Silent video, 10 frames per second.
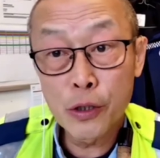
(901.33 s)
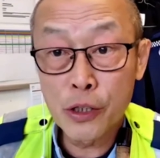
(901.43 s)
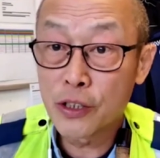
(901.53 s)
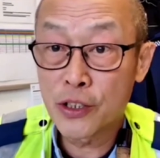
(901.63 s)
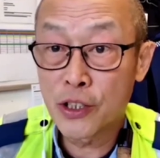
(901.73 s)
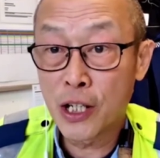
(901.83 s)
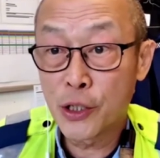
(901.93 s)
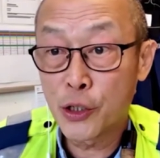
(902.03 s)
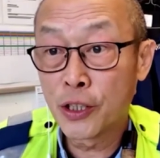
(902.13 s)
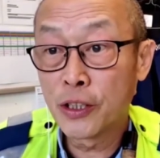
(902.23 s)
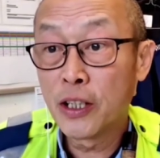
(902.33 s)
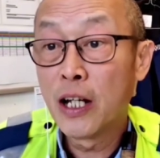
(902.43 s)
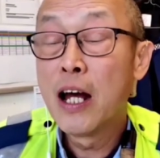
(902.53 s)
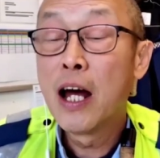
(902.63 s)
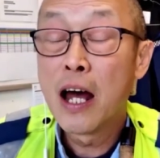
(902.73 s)
to the station,
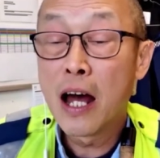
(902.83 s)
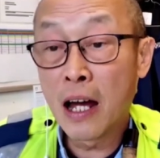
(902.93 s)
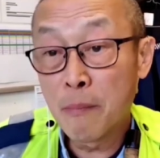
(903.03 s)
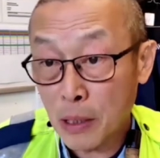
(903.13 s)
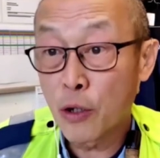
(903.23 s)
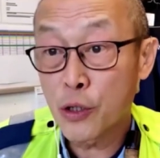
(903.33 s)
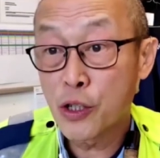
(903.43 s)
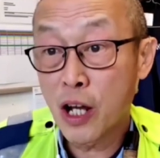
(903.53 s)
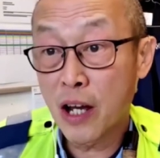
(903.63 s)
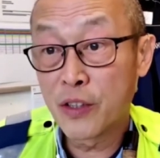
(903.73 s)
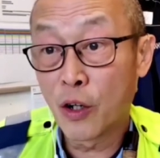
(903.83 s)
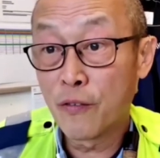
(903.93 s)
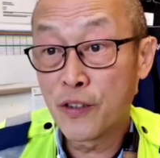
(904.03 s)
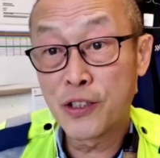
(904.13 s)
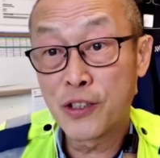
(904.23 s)
and because you have the
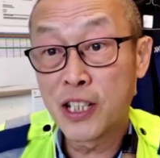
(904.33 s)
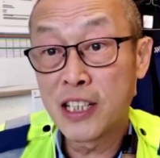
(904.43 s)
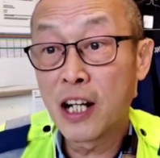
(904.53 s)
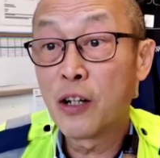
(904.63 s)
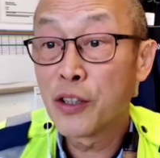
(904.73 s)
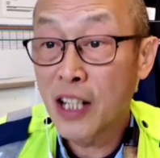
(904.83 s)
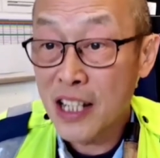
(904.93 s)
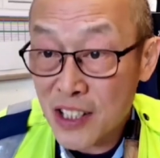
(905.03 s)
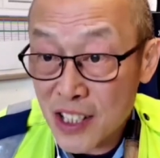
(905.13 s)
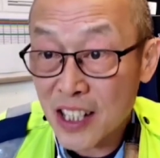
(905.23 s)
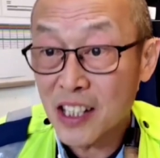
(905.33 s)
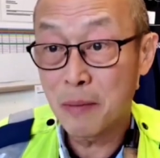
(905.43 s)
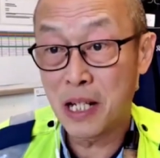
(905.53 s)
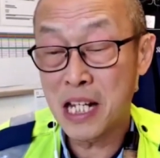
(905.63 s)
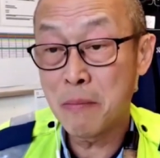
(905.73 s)
officer's detail, you can send him
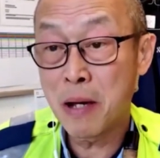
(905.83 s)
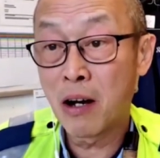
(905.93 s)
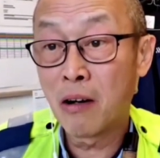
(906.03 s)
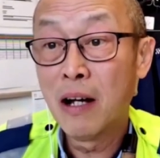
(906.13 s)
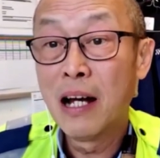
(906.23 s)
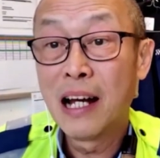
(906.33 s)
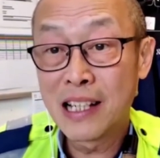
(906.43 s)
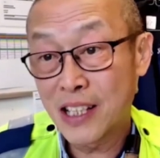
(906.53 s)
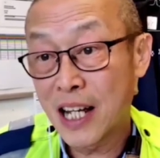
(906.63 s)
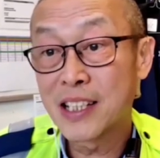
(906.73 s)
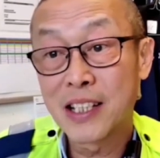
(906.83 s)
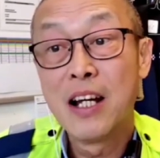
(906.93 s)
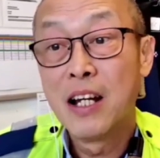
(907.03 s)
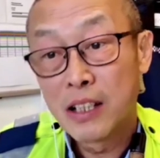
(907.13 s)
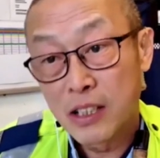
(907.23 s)
email and says,
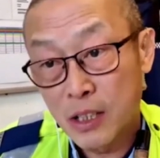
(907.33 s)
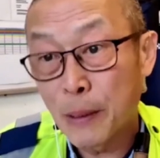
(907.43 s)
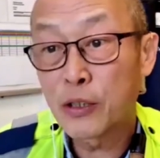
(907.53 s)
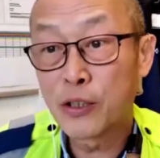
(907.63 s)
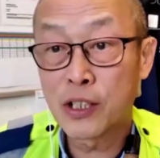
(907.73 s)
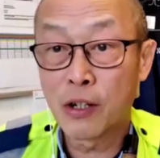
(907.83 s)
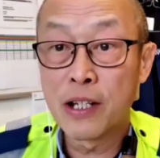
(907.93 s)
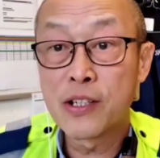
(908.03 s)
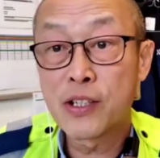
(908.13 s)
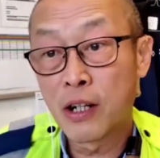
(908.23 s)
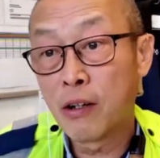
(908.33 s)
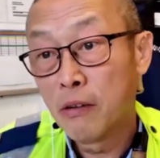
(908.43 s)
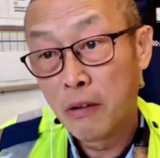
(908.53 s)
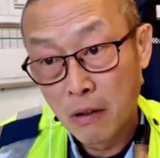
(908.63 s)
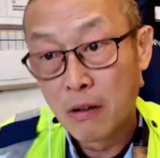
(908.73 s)
speak to so-and-so,
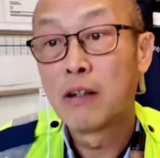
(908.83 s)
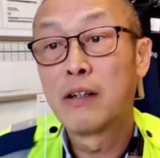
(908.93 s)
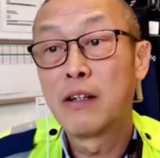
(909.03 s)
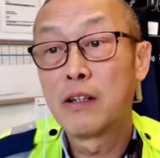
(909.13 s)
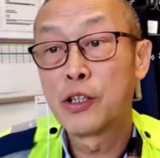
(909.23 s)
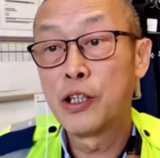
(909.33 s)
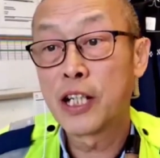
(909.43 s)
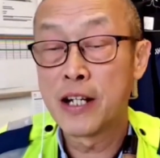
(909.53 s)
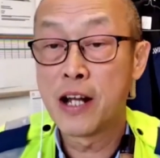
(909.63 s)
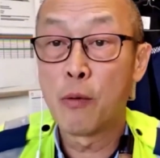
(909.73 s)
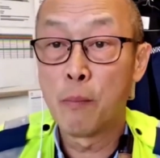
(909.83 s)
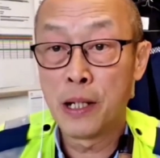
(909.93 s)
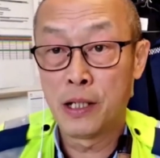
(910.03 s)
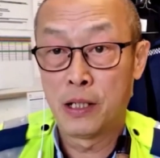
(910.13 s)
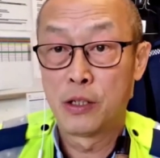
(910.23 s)
she can help
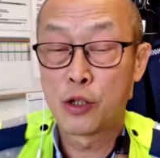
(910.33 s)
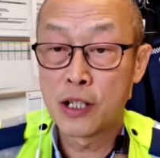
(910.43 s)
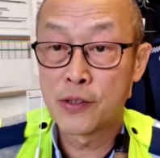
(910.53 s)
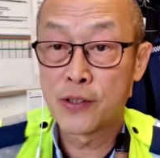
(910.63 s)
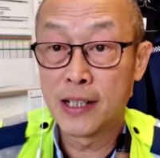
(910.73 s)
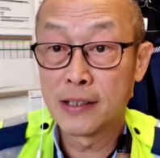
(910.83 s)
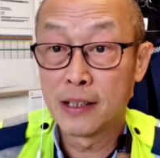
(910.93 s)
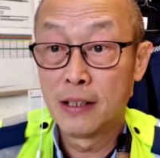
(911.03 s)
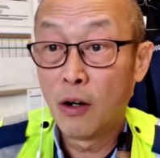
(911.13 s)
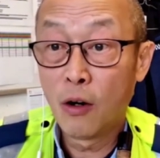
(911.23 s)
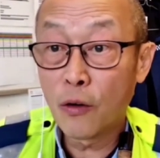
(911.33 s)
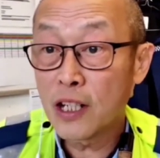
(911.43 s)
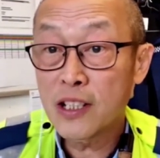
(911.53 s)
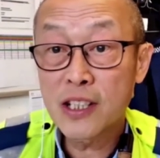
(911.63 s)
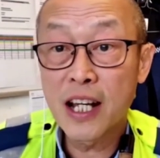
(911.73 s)
me translate. All
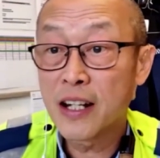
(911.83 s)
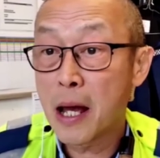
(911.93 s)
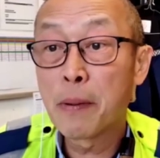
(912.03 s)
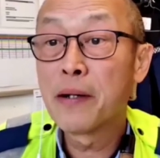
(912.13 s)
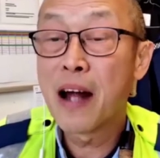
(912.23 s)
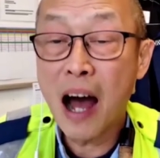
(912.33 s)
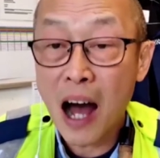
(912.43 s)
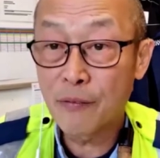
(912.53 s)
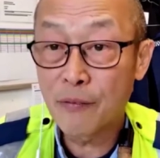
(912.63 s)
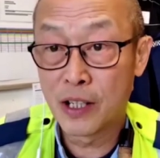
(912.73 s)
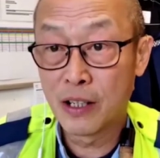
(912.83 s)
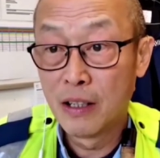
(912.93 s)
this can happen after.